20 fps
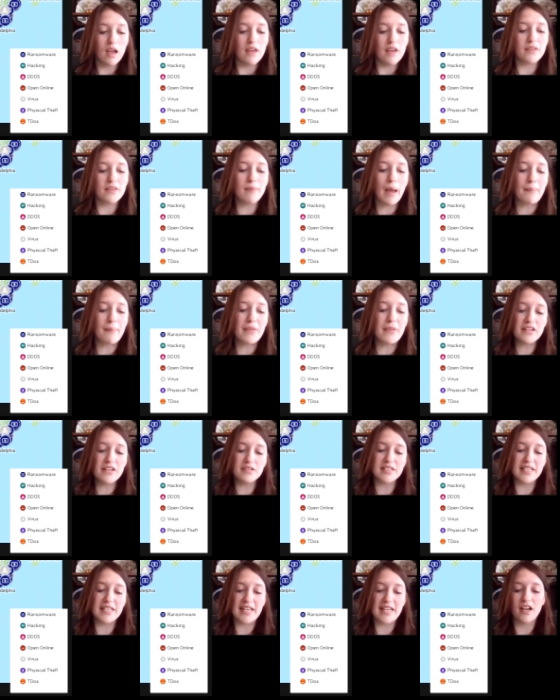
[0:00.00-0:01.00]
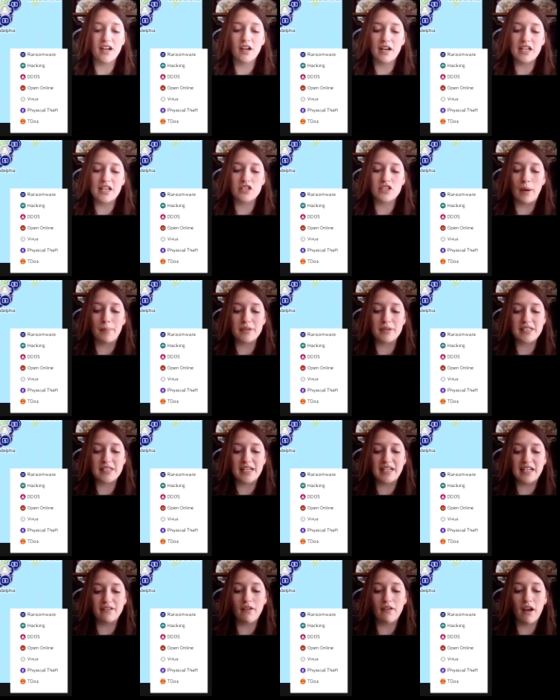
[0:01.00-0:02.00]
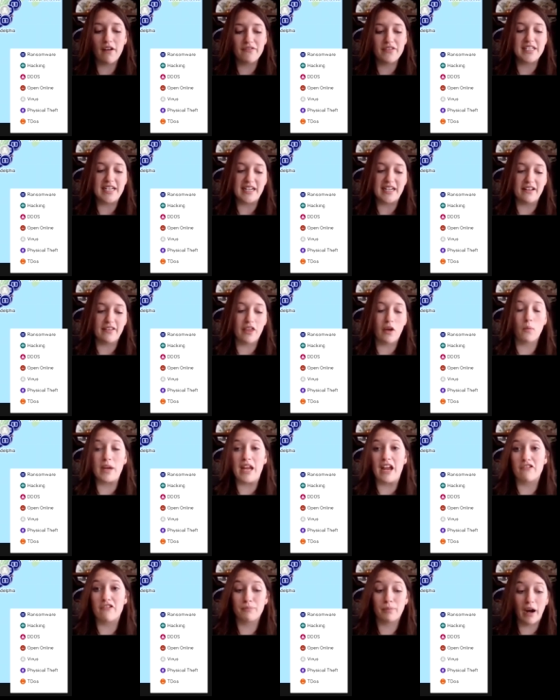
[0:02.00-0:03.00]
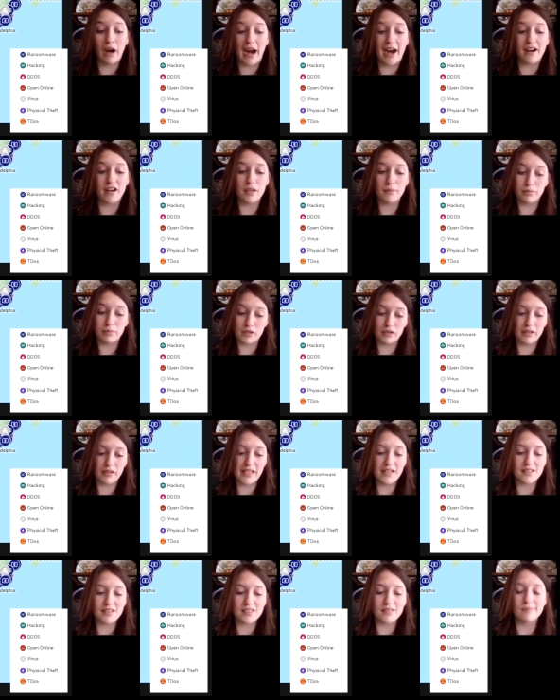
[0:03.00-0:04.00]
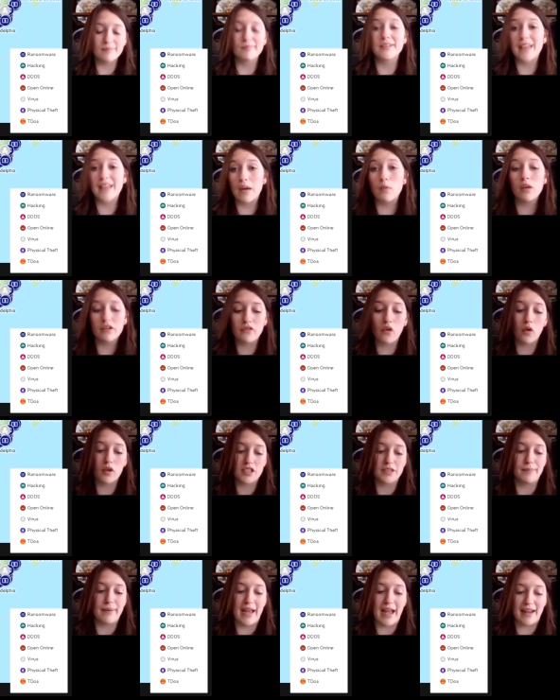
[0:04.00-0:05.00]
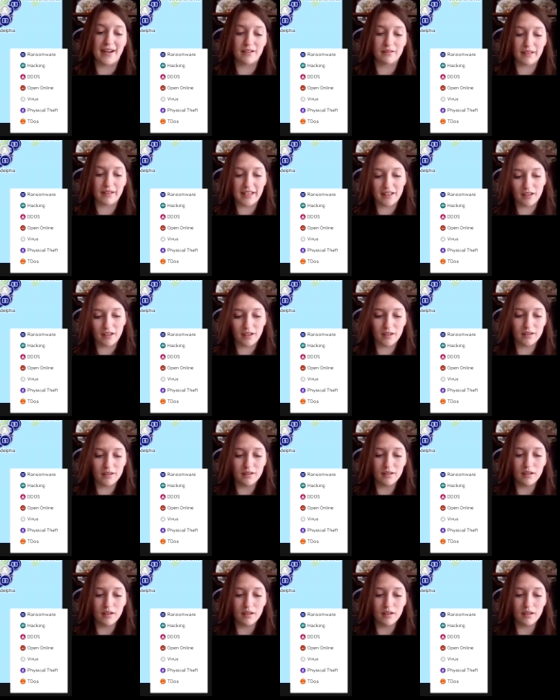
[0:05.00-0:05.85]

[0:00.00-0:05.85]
The map that you see here is representative of the data that we have prior to BlueLeaks, but that will of course be added later.